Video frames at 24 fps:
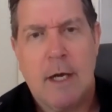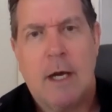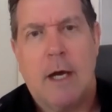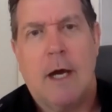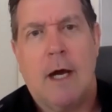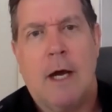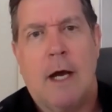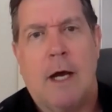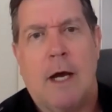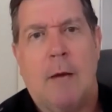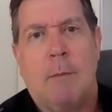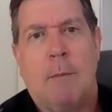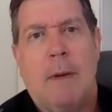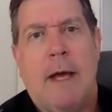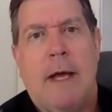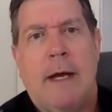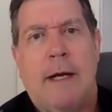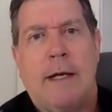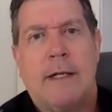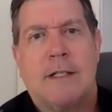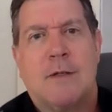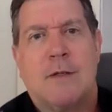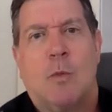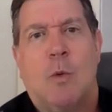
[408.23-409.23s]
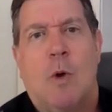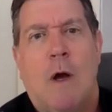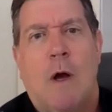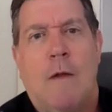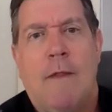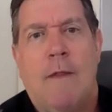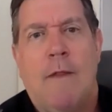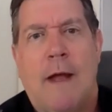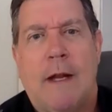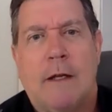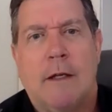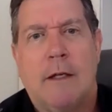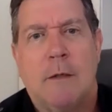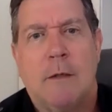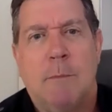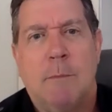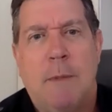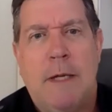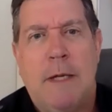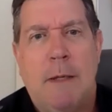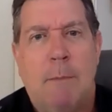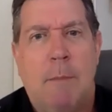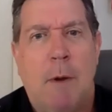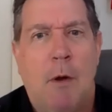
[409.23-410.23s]
And it's one that could
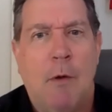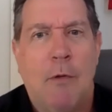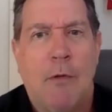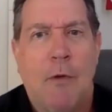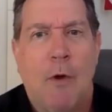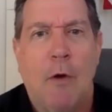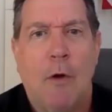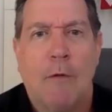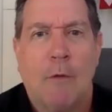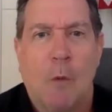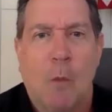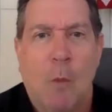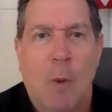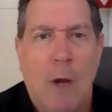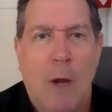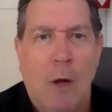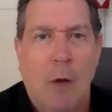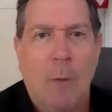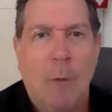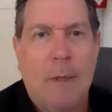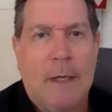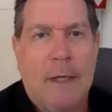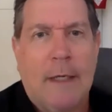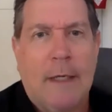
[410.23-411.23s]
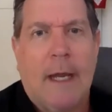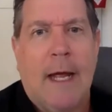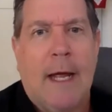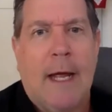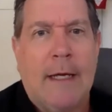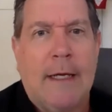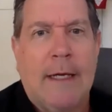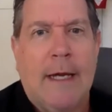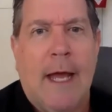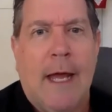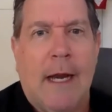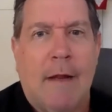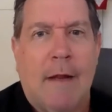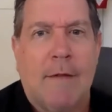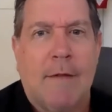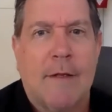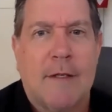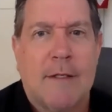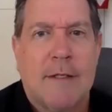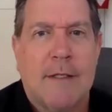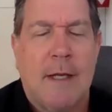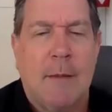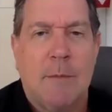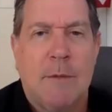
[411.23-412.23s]
be both overwhelming and yet at the
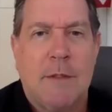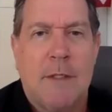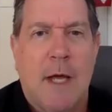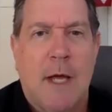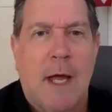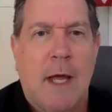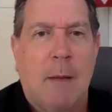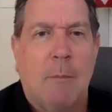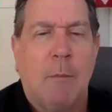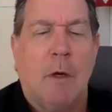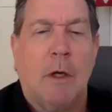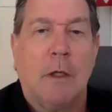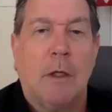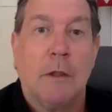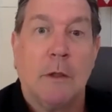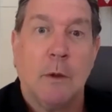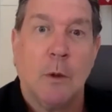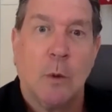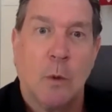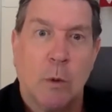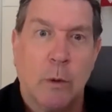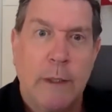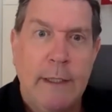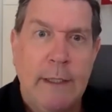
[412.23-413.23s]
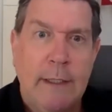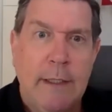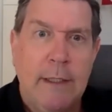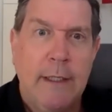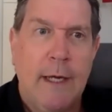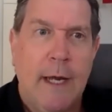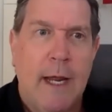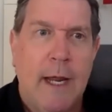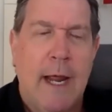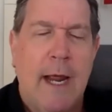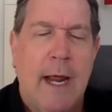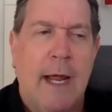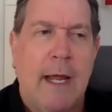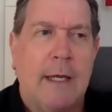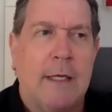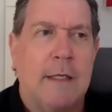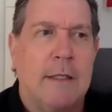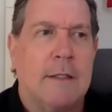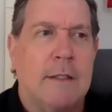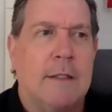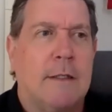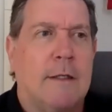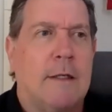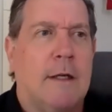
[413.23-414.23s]
same time alluring
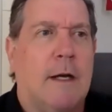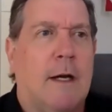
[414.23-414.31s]
and